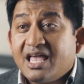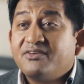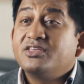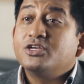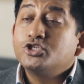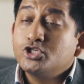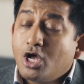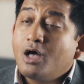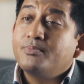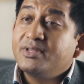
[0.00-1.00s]
Having a
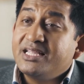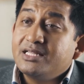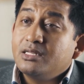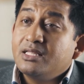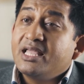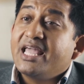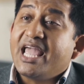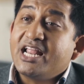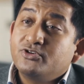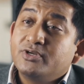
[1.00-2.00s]
sharp needle
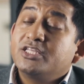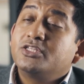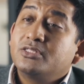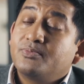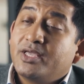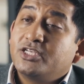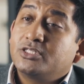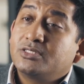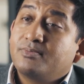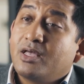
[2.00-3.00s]
entering into the
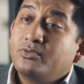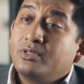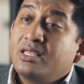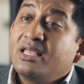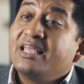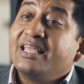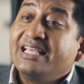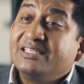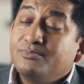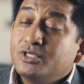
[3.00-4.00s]
patient's mouth
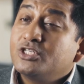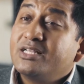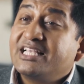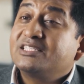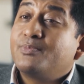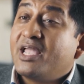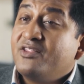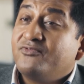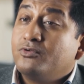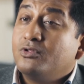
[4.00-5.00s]
is much less
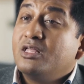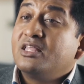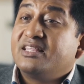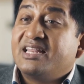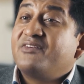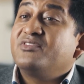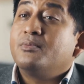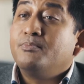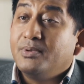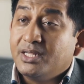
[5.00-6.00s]
painful than having
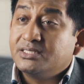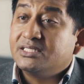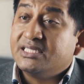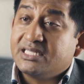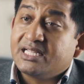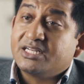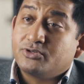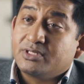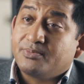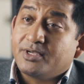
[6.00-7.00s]
a blunt needle
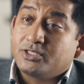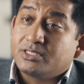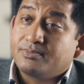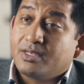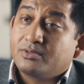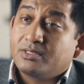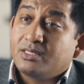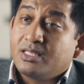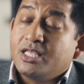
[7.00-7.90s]
entering the patient's mouth.